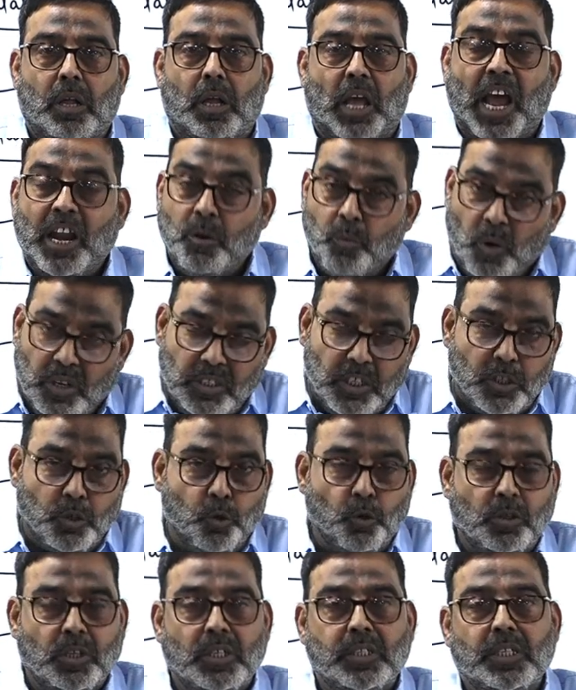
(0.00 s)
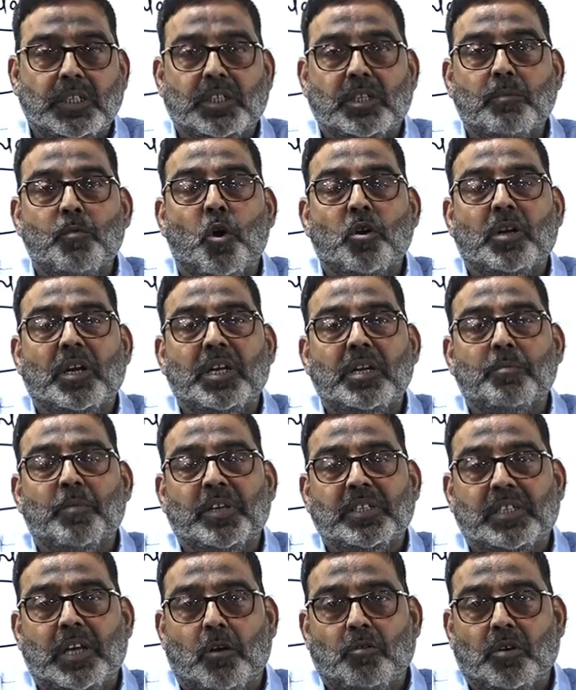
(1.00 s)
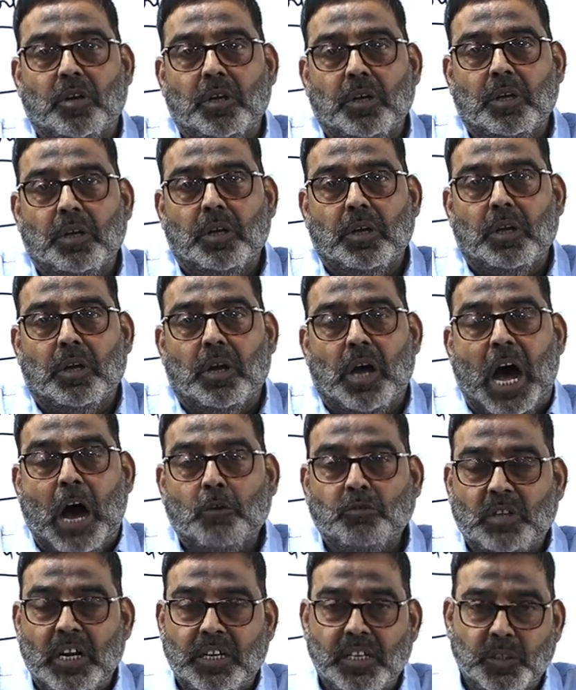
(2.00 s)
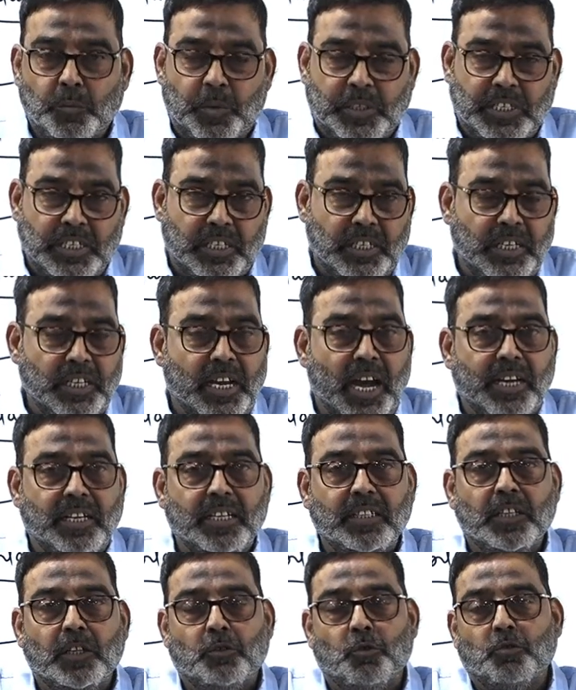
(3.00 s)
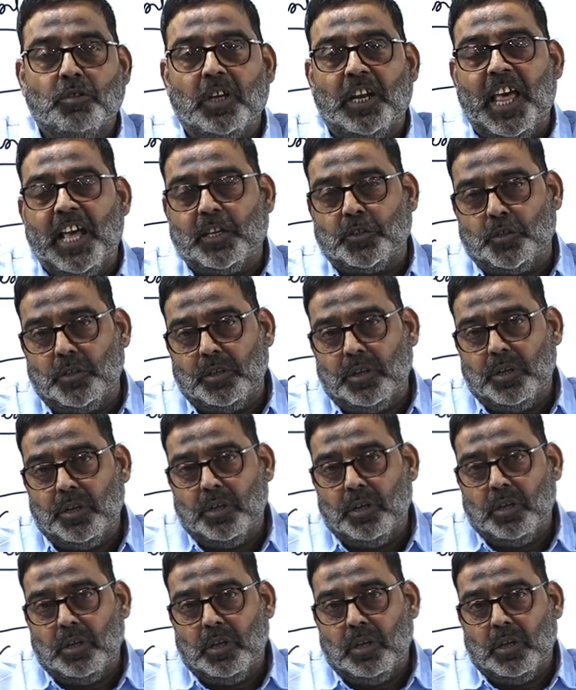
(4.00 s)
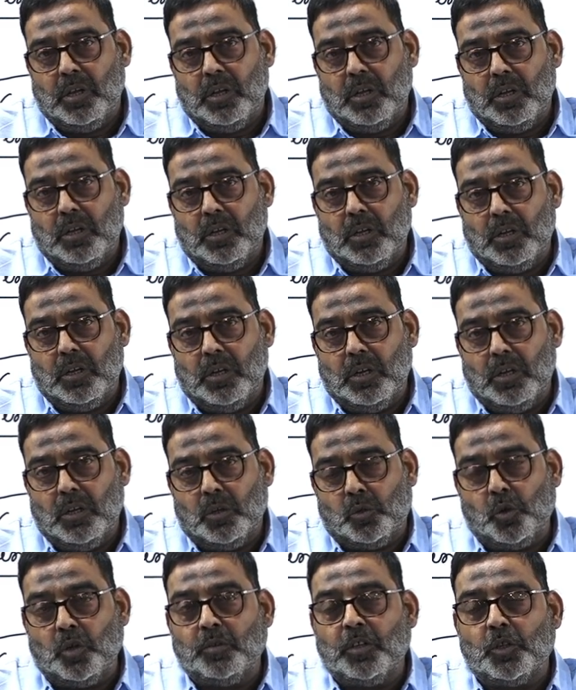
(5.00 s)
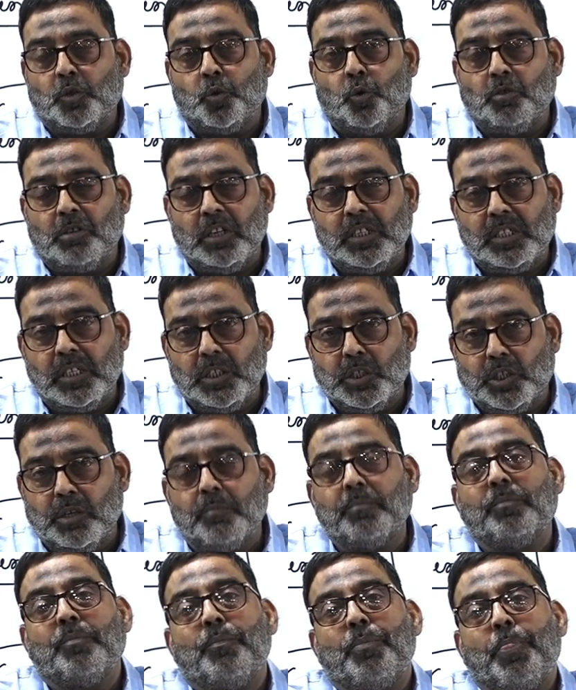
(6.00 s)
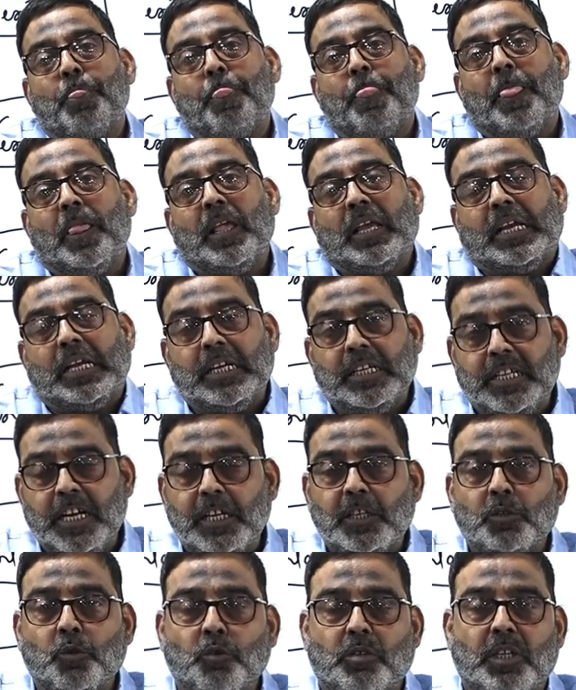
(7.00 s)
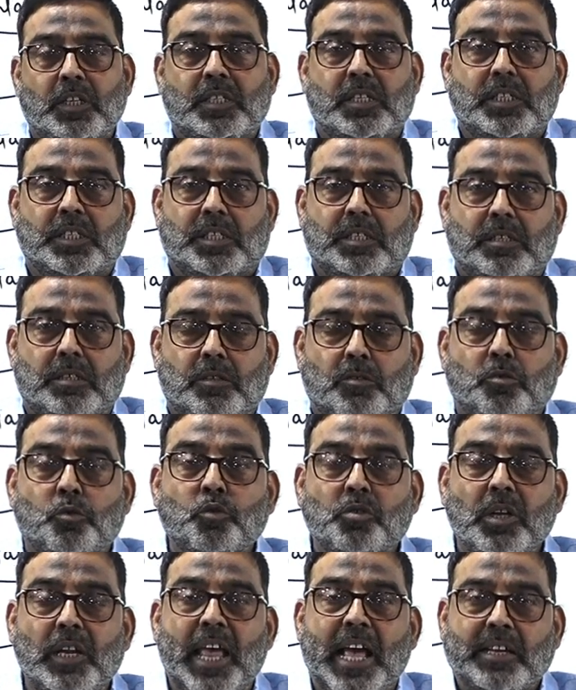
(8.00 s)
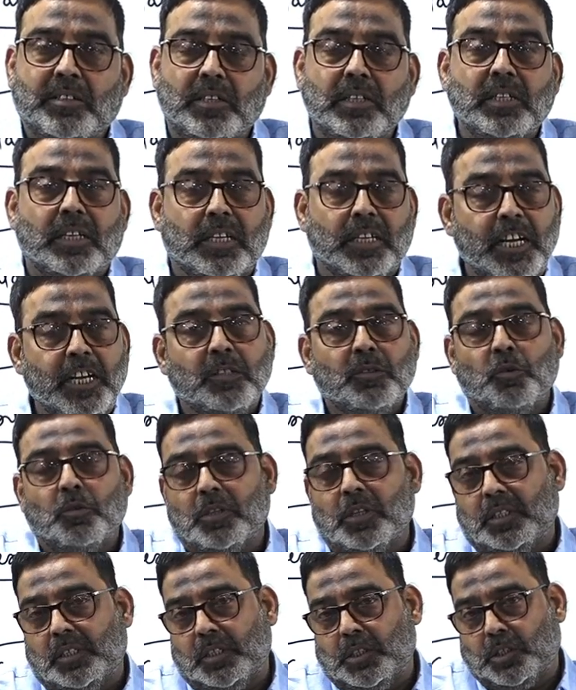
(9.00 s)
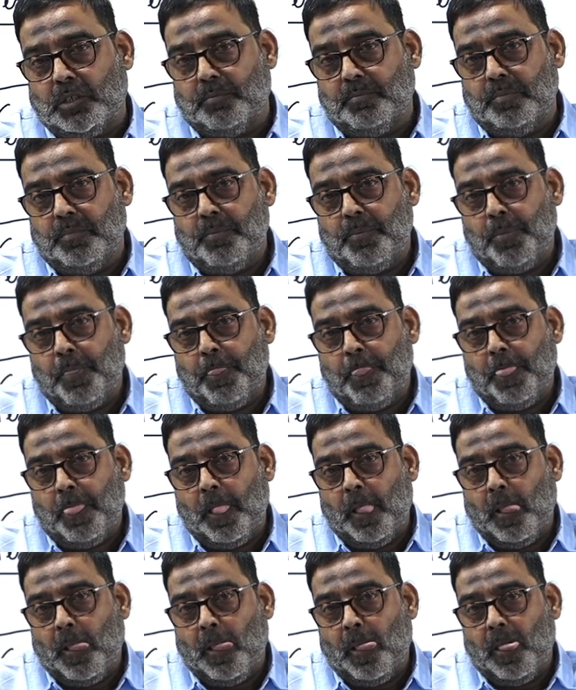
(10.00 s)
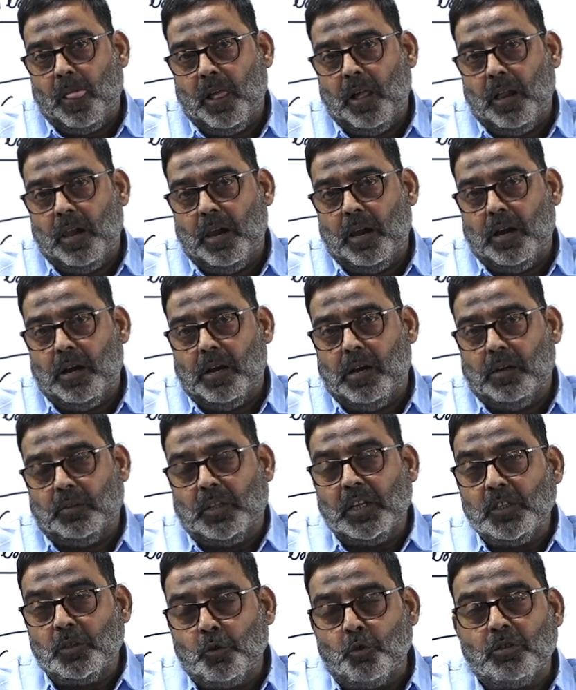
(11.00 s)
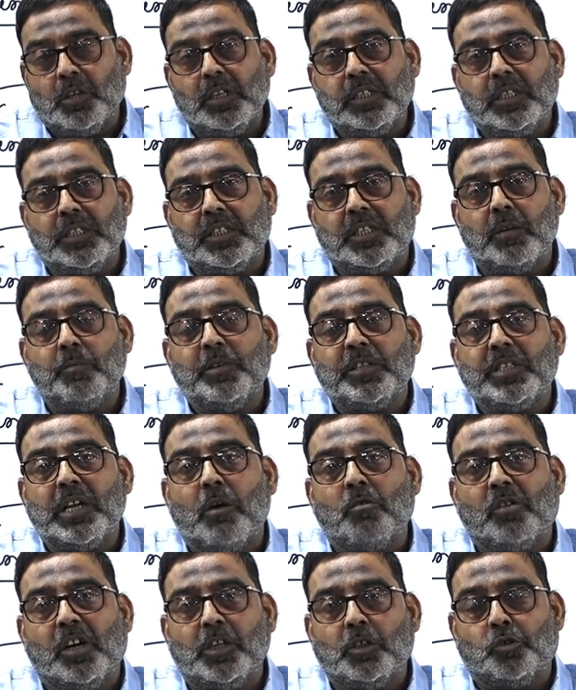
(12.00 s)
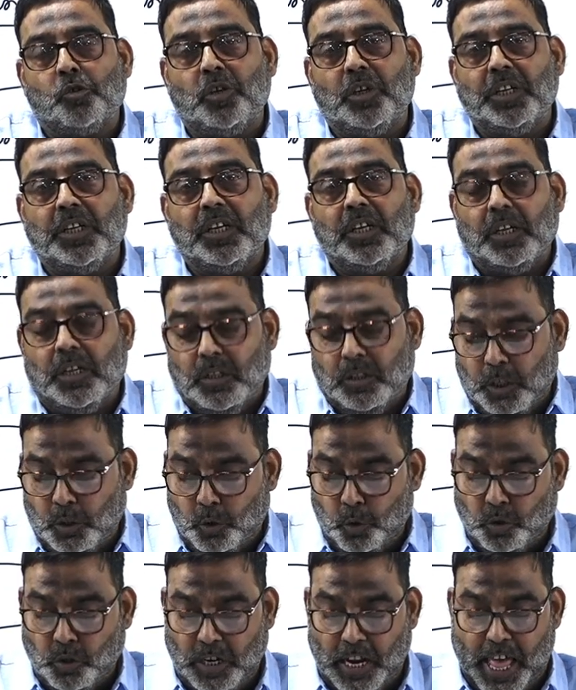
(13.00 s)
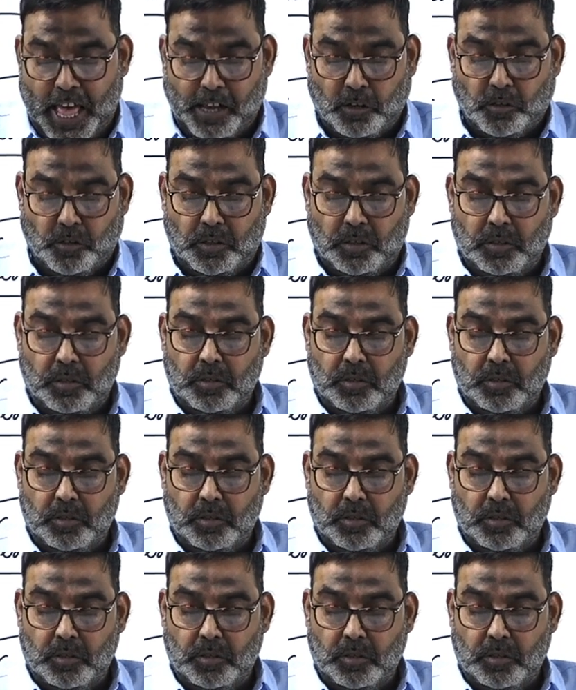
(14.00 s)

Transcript: and once the social system order emerged out, how that is basically guiding the social action. So if the social system creates social action creates social system, then social system is now controlling the social action.